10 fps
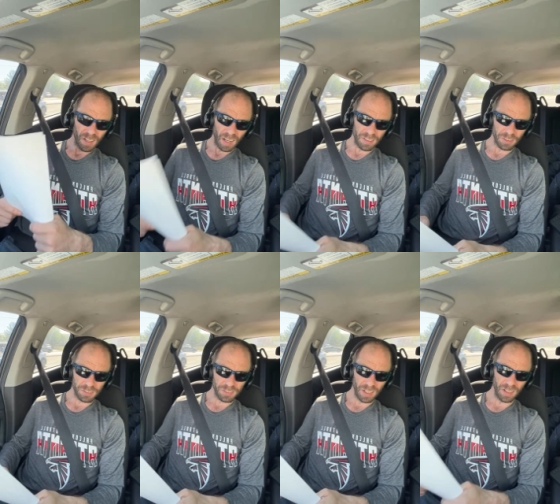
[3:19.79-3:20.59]
I
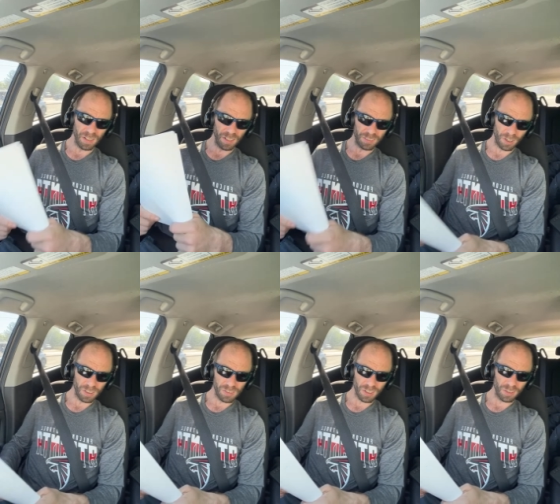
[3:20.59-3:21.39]
just sent
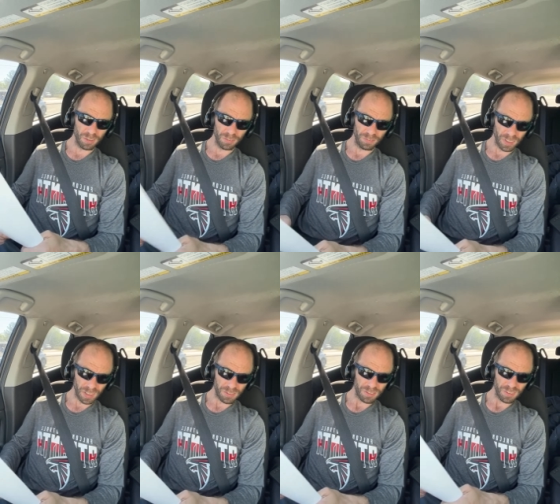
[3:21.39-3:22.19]
Attorney General
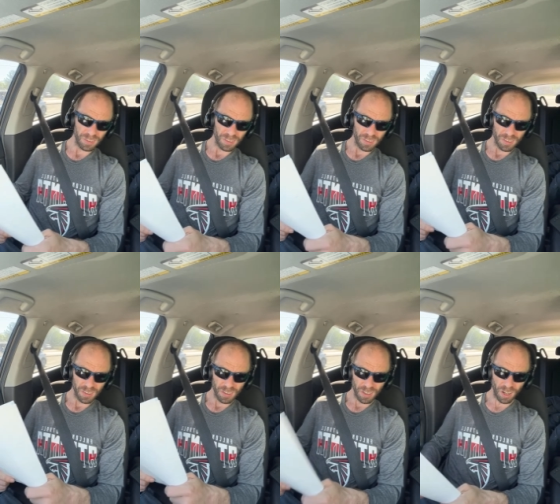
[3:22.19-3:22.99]
Fitch
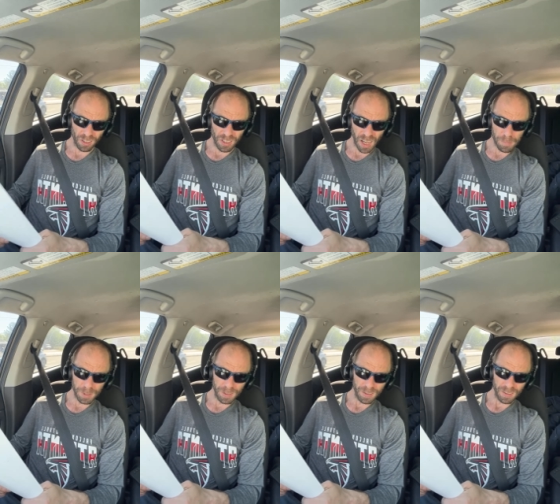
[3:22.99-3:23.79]
her
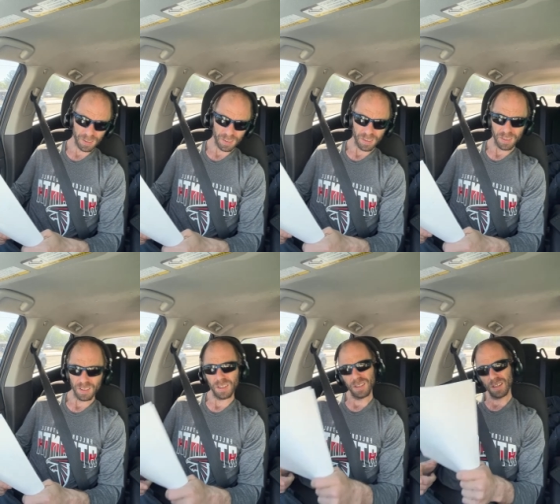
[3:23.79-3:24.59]
copy.
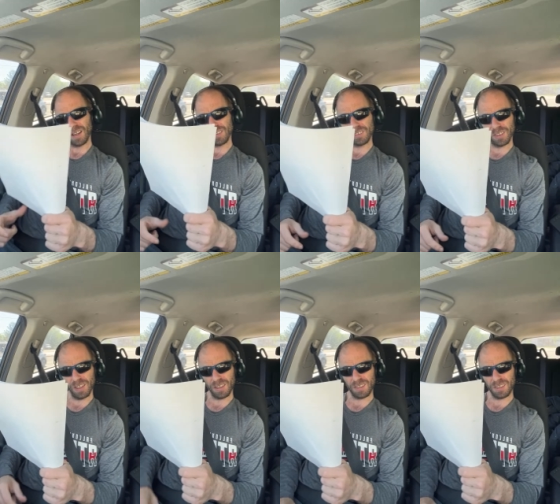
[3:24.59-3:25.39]
I
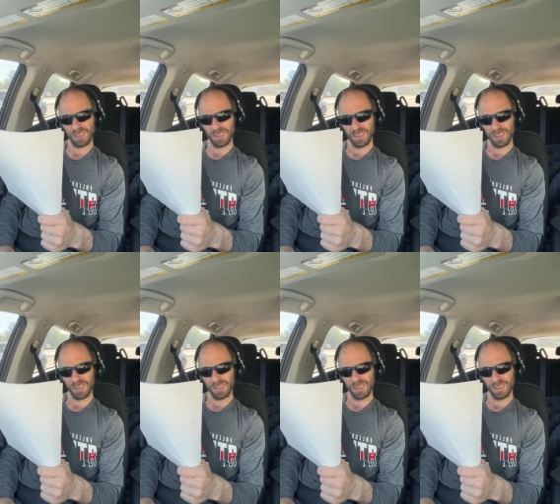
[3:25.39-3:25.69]
sent